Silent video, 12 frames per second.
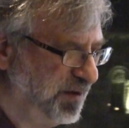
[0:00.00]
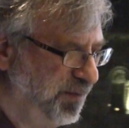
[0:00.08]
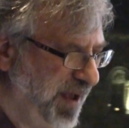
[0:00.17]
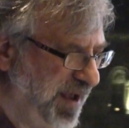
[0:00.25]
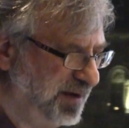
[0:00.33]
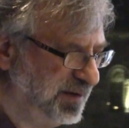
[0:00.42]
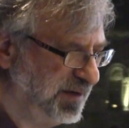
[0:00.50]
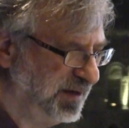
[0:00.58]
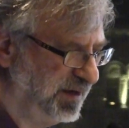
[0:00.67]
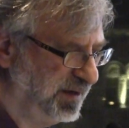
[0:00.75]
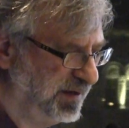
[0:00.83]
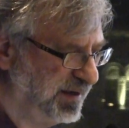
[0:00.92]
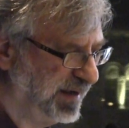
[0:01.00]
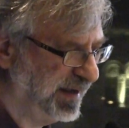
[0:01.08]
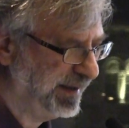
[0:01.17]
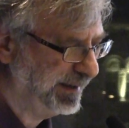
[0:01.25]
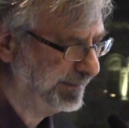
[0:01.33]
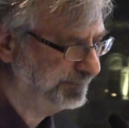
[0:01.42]
demanding
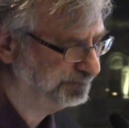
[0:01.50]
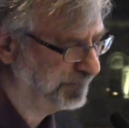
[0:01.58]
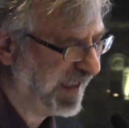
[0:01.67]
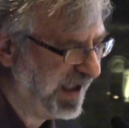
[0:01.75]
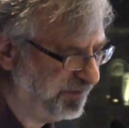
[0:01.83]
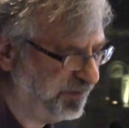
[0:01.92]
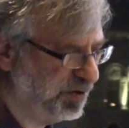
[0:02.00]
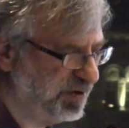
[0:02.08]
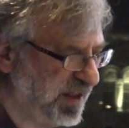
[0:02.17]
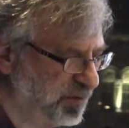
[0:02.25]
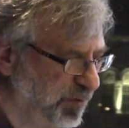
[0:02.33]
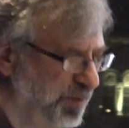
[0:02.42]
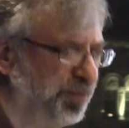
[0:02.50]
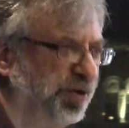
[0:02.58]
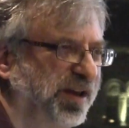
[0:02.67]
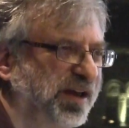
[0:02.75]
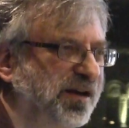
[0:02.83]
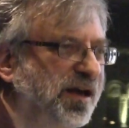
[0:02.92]
effort that we
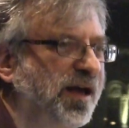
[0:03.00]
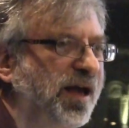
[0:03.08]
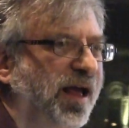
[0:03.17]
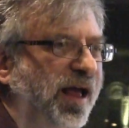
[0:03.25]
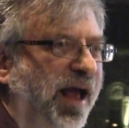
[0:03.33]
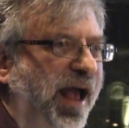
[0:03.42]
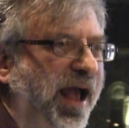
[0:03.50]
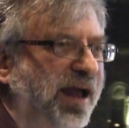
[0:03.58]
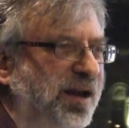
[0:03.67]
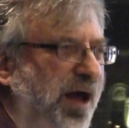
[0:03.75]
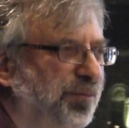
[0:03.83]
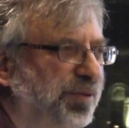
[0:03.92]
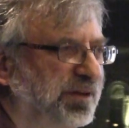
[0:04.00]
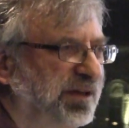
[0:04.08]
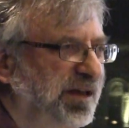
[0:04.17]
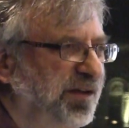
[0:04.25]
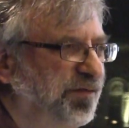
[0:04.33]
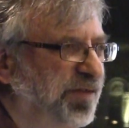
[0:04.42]
put in. And I
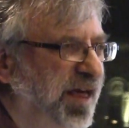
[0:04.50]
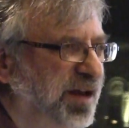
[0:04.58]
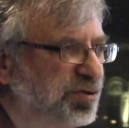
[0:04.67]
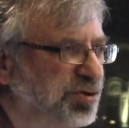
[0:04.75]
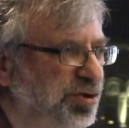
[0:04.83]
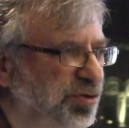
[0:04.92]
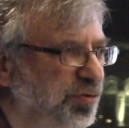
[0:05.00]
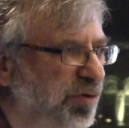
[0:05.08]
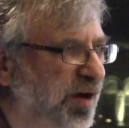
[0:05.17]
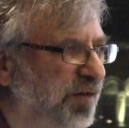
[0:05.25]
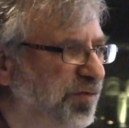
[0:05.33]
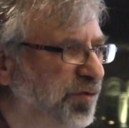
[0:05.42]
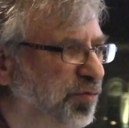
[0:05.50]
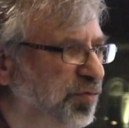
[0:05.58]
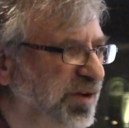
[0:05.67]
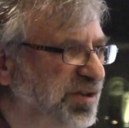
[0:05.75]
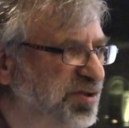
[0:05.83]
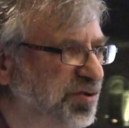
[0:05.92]
believe that two of the
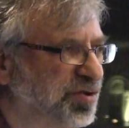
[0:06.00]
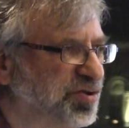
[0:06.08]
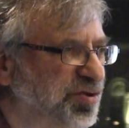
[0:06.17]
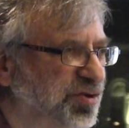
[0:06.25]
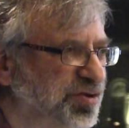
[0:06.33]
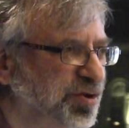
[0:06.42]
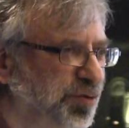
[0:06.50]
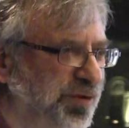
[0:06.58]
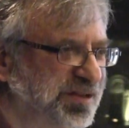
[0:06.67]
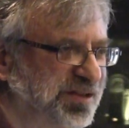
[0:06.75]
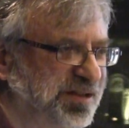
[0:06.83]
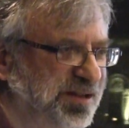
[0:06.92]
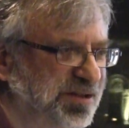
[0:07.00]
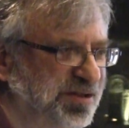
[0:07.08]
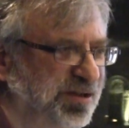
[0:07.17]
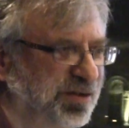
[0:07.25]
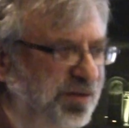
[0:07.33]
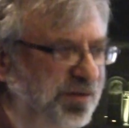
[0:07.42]
researchers who
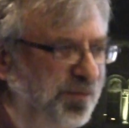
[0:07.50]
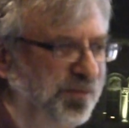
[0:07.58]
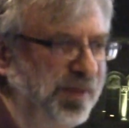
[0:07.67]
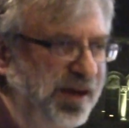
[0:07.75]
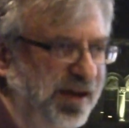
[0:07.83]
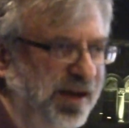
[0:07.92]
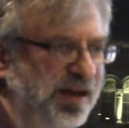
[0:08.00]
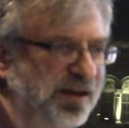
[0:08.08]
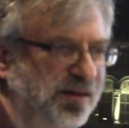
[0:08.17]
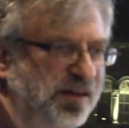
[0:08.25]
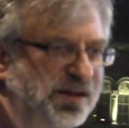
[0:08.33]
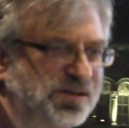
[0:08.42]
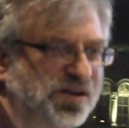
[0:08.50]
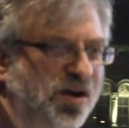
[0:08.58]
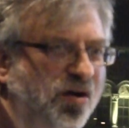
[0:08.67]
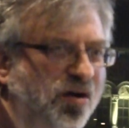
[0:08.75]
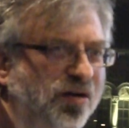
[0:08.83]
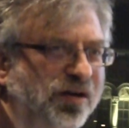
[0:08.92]
assisted me in this
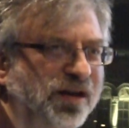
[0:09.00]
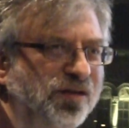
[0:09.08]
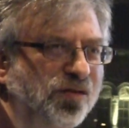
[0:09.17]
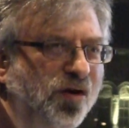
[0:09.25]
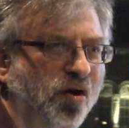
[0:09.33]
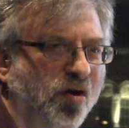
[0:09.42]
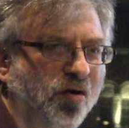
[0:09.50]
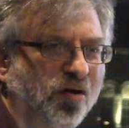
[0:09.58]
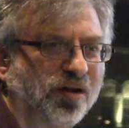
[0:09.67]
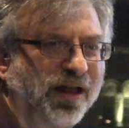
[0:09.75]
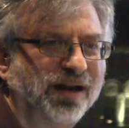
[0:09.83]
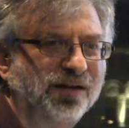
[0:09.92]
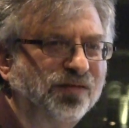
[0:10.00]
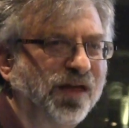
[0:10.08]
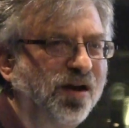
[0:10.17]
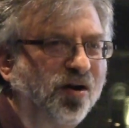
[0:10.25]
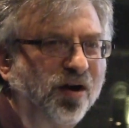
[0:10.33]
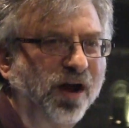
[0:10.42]
are in the hall, and if
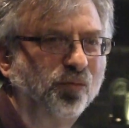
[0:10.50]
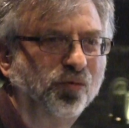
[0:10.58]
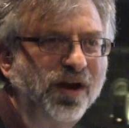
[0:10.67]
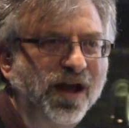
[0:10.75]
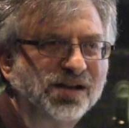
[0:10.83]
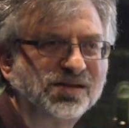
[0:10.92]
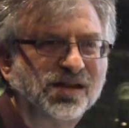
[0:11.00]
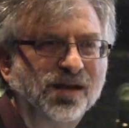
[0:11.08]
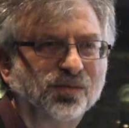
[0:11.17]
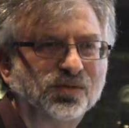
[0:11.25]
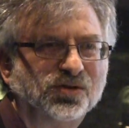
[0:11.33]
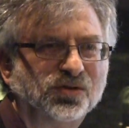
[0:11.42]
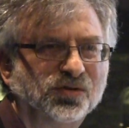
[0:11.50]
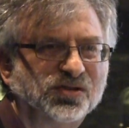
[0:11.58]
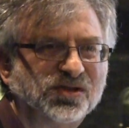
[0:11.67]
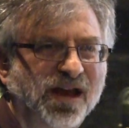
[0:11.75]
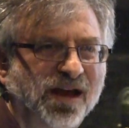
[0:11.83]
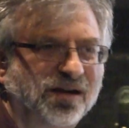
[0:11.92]
they are, I would ask them to
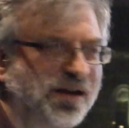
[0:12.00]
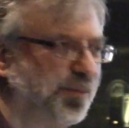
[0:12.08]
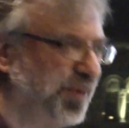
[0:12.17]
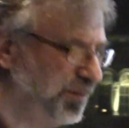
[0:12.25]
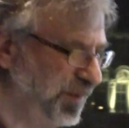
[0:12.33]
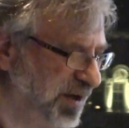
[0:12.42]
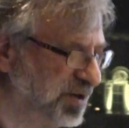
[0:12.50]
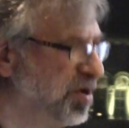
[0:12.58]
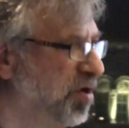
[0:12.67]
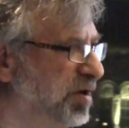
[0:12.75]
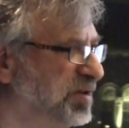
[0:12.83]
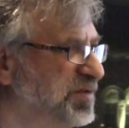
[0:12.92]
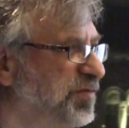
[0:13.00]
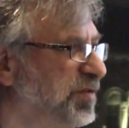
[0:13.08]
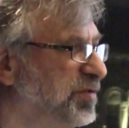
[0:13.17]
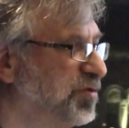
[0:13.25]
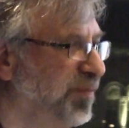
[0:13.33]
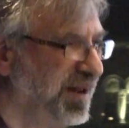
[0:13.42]
stand up and be acknowledged for
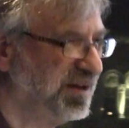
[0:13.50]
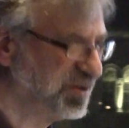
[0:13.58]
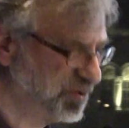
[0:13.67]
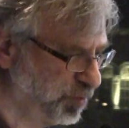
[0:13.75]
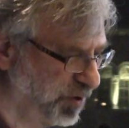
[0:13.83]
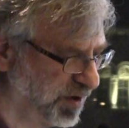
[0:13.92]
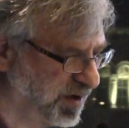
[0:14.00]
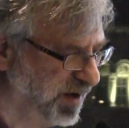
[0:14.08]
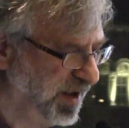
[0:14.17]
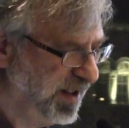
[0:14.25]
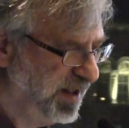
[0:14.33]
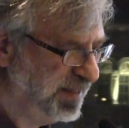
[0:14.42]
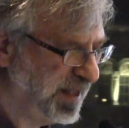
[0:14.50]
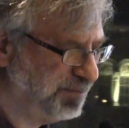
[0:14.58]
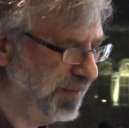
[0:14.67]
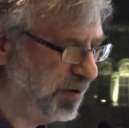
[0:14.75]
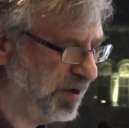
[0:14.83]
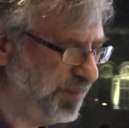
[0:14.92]
the tremendous work that
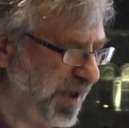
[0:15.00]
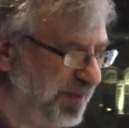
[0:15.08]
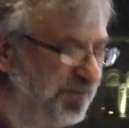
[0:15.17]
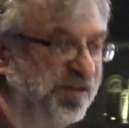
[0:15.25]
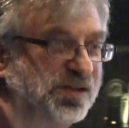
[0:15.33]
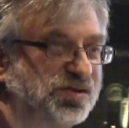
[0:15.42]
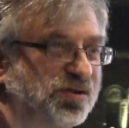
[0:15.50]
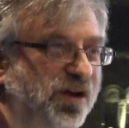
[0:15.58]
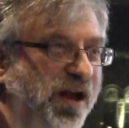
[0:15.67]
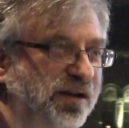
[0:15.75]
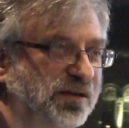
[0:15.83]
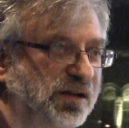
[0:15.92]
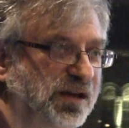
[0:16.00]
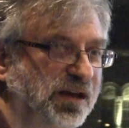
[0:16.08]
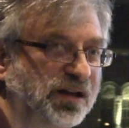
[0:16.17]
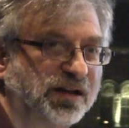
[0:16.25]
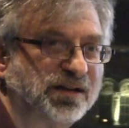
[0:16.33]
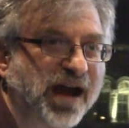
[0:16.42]
Mary Pam Vincer and
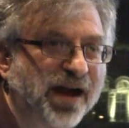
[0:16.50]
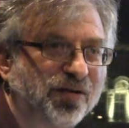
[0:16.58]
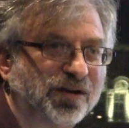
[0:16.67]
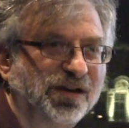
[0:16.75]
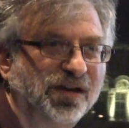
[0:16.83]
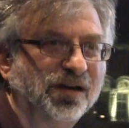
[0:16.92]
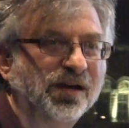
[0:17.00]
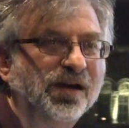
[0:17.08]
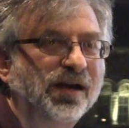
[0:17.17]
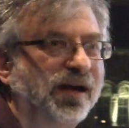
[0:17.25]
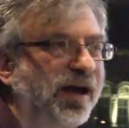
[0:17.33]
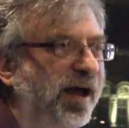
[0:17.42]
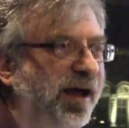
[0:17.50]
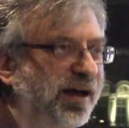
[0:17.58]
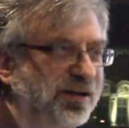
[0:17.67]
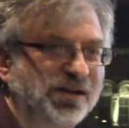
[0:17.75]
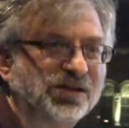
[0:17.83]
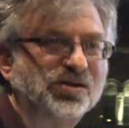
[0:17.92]
Siemiatycki
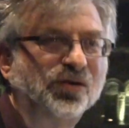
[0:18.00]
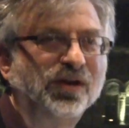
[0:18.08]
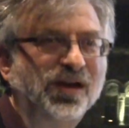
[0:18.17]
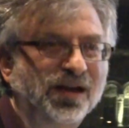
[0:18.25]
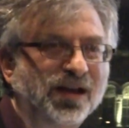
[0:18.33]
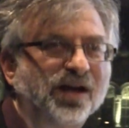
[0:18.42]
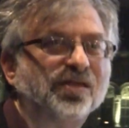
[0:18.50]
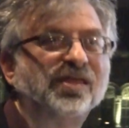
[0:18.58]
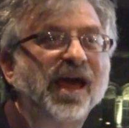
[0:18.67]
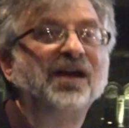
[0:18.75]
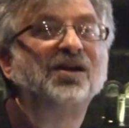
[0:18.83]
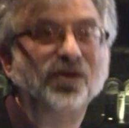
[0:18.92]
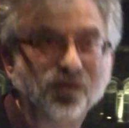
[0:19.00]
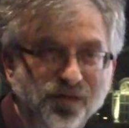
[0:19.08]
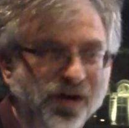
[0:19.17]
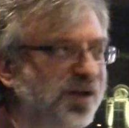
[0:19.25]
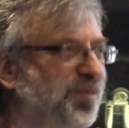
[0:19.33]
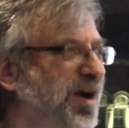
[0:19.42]
did. So Hila, thank you
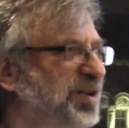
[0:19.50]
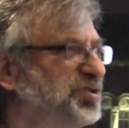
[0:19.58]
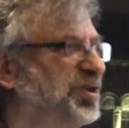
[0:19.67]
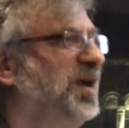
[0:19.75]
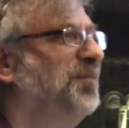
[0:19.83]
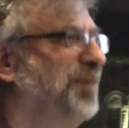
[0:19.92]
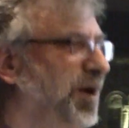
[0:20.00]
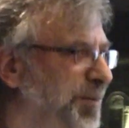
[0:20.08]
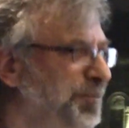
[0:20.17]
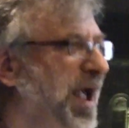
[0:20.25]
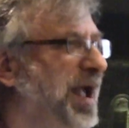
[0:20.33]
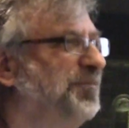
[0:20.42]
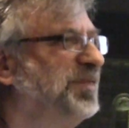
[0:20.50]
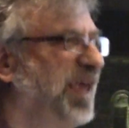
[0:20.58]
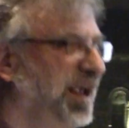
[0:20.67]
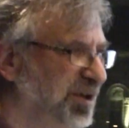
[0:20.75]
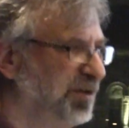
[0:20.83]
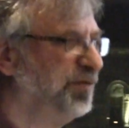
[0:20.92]
very much. Mary Pam,
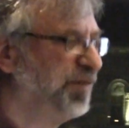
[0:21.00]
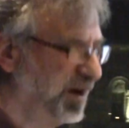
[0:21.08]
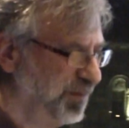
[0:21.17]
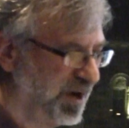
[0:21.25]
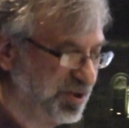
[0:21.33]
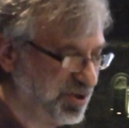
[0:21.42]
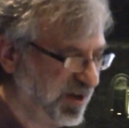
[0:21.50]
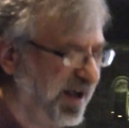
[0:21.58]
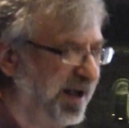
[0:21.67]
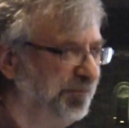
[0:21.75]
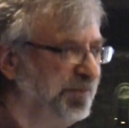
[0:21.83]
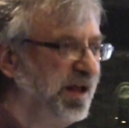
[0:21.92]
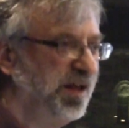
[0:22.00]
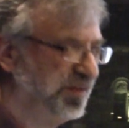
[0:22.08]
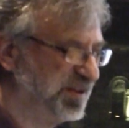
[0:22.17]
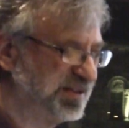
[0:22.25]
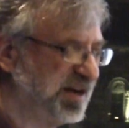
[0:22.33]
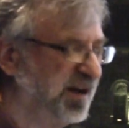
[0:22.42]
thank you very much.
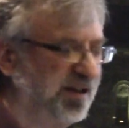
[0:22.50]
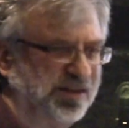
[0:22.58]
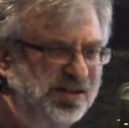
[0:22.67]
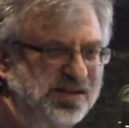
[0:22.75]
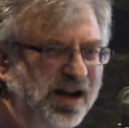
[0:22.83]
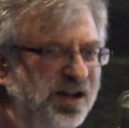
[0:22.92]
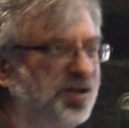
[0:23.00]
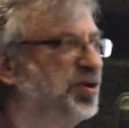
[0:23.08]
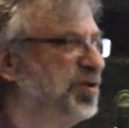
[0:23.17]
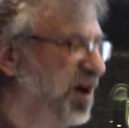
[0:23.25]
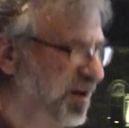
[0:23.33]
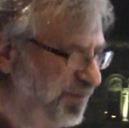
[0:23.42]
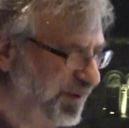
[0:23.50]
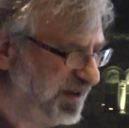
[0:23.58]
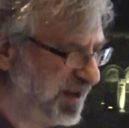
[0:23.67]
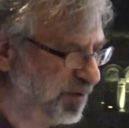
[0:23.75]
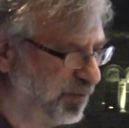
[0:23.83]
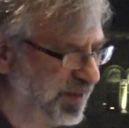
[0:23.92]
The study could not have been
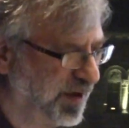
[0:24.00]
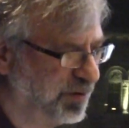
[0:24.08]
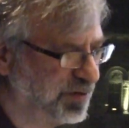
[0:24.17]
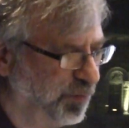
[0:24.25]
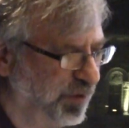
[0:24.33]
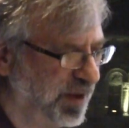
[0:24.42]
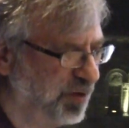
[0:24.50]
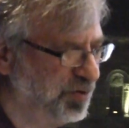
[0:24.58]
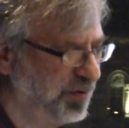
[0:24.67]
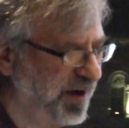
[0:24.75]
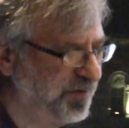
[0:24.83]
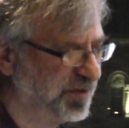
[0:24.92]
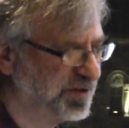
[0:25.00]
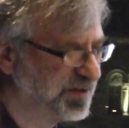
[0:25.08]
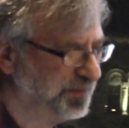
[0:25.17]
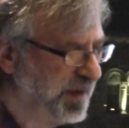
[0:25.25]
done without your efforts.